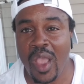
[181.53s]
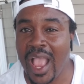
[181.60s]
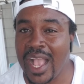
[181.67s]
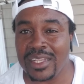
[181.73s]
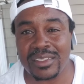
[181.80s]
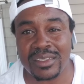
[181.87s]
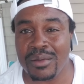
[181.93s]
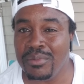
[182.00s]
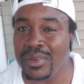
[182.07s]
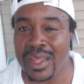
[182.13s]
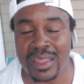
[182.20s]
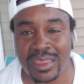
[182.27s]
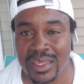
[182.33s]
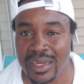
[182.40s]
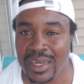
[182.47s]
ask them
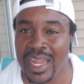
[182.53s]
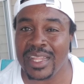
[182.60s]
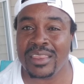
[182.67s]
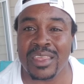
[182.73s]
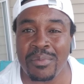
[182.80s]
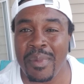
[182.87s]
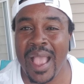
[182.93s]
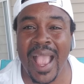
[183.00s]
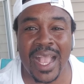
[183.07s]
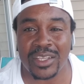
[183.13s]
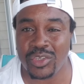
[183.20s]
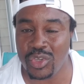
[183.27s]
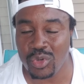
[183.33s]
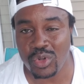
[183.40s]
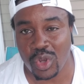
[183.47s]
nothing. Let them
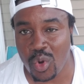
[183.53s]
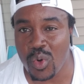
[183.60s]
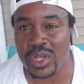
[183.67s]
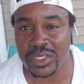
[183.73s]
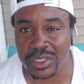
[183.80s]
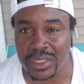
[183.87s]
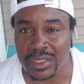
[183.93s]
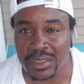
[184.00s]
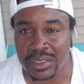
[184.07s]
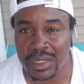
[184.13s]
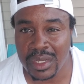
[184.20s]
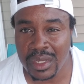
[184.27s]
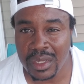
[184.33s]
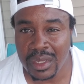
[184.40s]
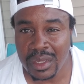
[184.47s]
ask you the questions.
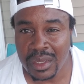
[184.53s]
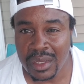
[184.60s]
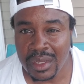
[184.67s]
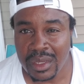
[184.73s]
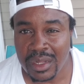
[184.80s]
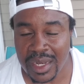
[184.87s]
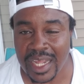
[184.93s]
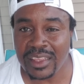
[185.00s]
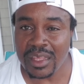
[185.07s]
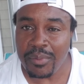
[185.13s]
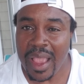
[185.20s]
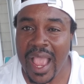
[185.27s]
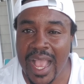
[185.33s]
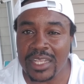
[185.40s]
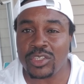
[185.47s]
Let them
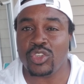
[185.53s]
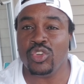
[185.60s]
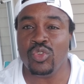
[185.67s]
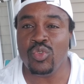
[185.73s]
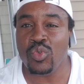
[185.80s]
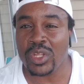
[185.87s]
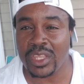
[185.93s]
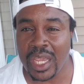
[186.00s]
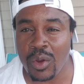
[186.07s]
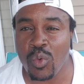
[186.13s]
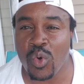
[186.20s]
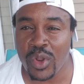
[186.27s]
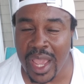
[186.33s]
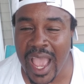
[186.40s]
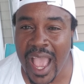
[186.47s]
ask you what they
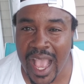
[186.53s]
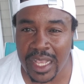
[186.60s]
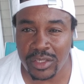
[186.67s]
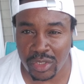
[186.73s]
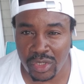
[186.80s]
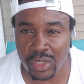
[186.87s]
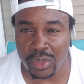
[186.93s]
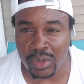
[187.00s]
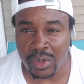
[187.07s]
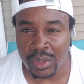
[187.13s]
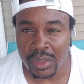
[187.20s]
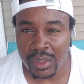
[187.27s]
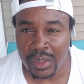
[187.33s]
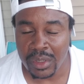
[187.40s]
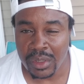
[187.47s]
want to ask you,
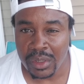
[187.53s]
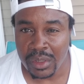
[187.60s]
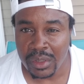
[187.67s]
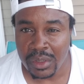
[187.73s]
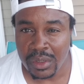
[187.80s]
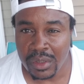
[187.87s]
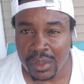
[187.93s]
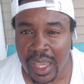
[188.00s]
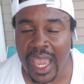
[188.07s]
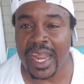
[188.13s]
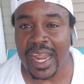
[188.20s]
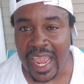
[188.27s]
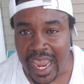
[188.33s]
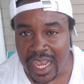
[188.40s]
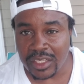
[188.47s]
and
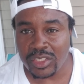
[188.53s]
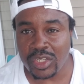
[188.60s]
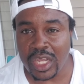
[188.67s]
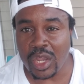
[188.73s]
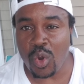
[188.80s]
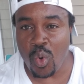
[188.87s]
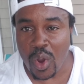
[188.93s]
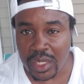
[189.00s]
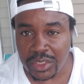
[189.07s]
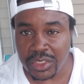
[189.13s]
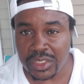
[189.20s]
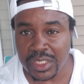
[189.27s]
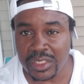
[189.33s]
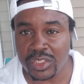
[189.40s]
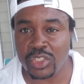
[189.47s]
answer their
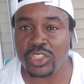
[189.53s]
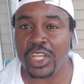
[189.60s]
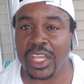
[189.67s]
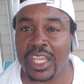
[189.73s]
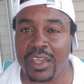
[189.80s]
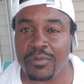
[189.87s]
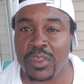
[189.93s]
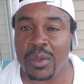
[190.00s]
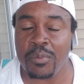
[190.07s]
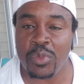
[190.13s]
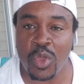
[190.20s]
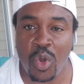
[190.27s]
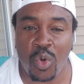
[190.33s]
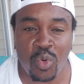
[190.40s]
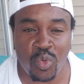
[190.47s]
questions to give them
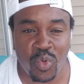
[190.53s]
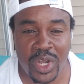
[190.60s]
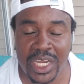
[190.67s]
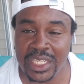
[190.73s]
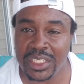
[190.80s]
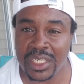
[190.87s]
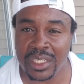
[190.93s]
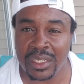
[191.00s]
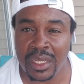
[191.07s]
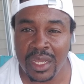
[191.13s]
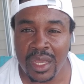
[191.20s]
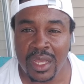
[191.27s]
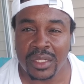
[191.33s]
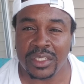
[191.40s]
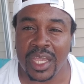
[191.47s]
no reason
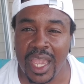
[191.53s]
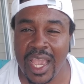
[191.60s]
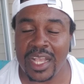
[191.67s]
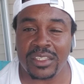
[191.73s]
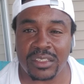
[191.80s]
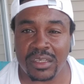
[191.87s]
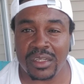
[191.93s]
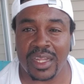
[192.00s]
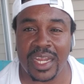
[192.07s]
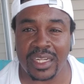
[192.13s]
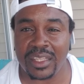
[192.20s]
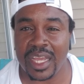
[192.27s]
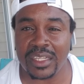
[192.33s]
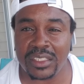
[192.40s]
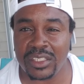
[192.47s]
to escalate
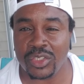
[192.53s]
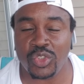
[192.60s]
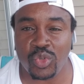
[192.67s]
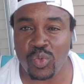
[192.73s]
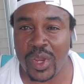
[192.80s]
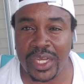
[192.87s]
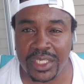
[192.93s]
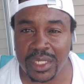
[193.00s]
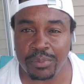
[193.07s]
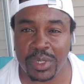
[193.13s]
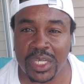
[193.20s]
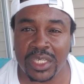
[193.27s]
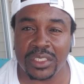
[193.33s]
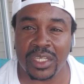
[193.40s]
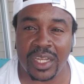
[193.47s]
that situation,
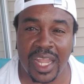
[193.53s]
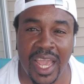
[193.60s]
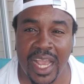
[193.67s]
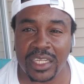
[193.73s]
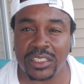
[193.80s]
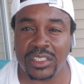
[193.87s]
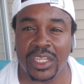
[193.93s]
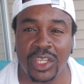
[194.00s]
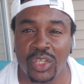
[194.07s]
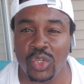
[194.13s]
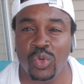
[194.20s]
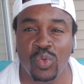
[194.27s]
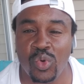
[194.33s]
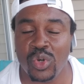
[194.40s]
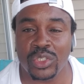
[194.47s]
because the last thing you
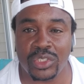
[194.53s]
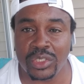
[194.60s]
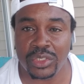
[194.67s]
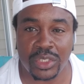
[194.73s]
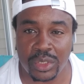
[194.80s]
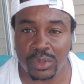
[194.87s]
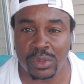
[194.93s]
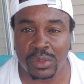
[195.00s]
want to do